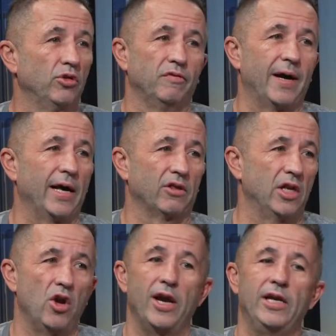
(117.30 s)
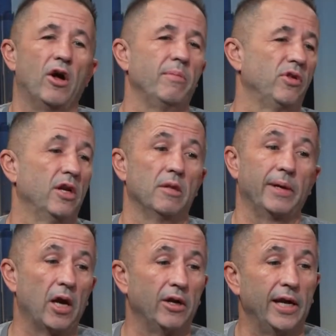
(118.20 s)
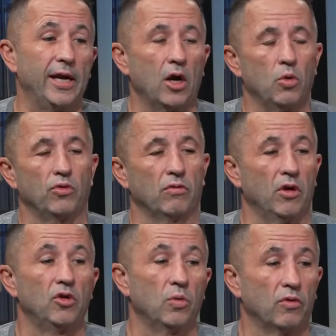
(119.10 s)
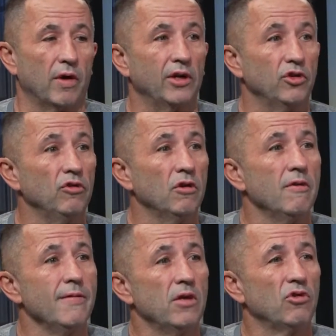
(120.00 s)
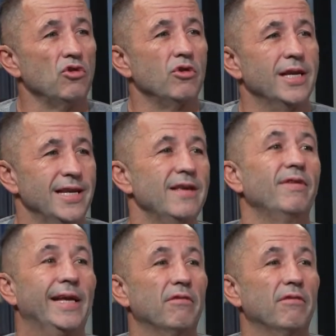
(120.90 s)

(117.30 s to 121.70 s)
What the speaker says: fast, and 99% of them are going down Al Qudra Road towards Ranches. So you can never get